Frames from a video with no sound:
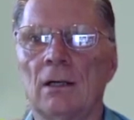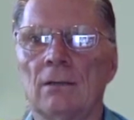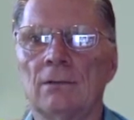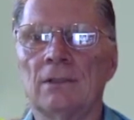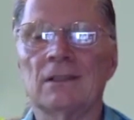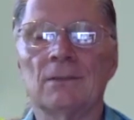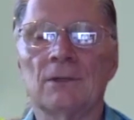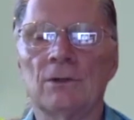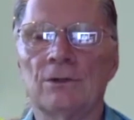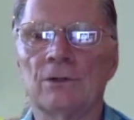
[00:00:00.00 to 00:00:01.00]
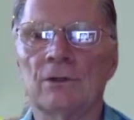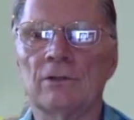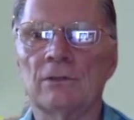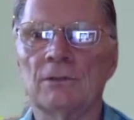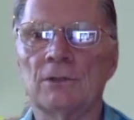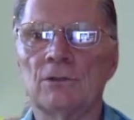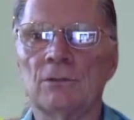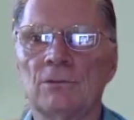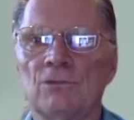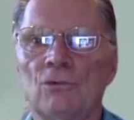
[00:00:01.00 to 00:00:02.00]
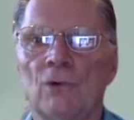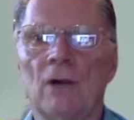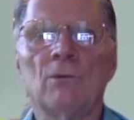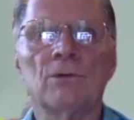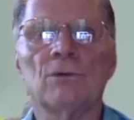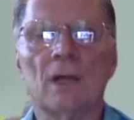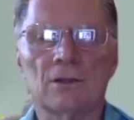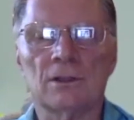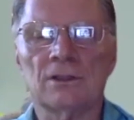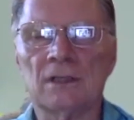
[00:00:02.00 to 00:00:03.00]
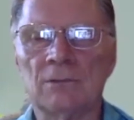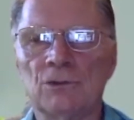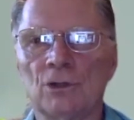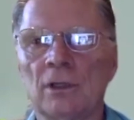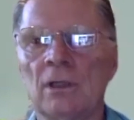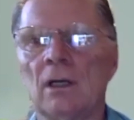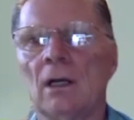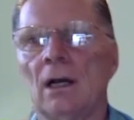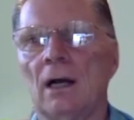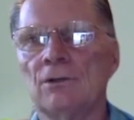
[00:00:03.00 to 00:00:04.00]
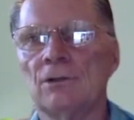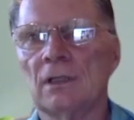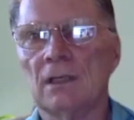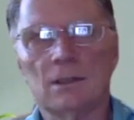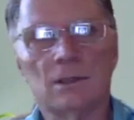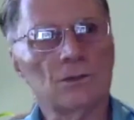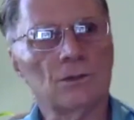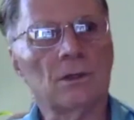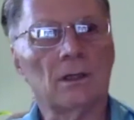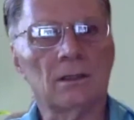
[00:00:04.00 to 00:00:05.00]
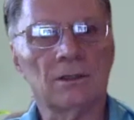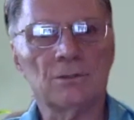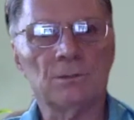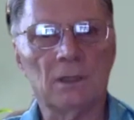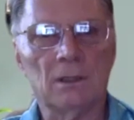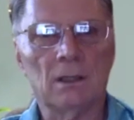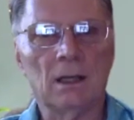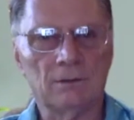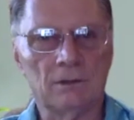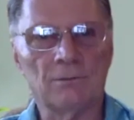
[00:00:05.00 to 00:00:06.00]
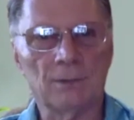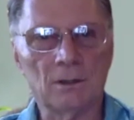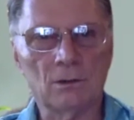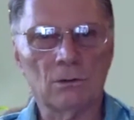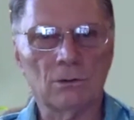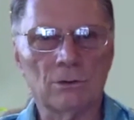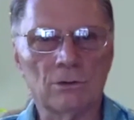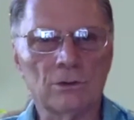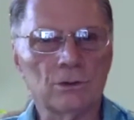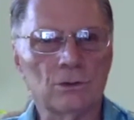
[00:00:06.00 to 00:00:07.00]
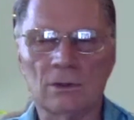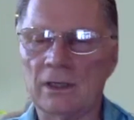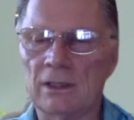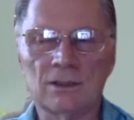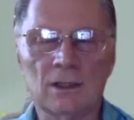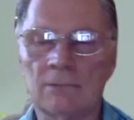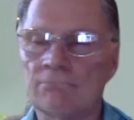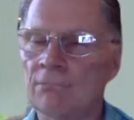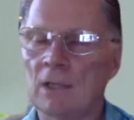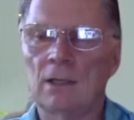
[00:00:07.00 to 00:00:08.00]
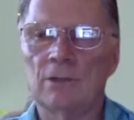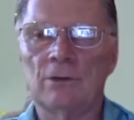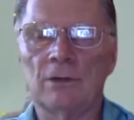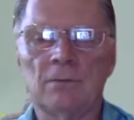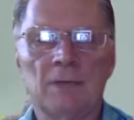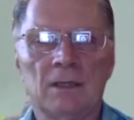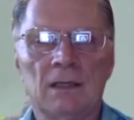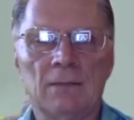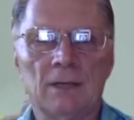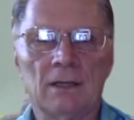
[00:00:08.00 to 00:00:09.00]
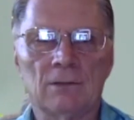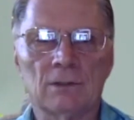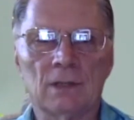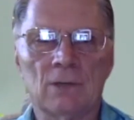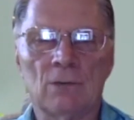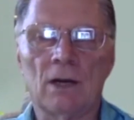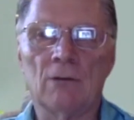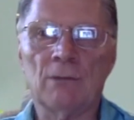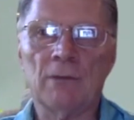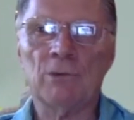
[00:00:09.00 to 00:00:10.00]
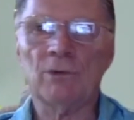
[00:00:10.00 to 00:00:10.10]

than some of the alternatives they've been using before. I went through actually the same journey. I used to get a certain kind of lunch meat, from my local grocery store. Like you said, during the pandemic, it was like, well, maybe we'll